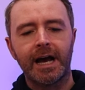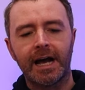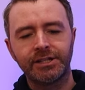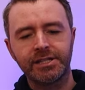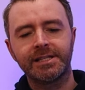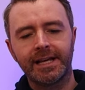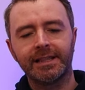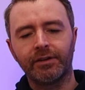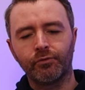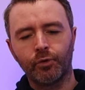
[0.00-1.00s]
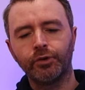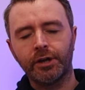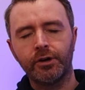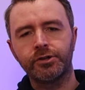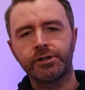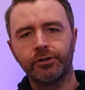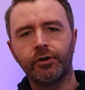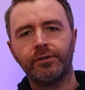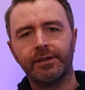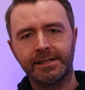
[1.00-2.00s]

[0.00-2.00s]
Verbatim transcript: I just think that Roadhouse, now,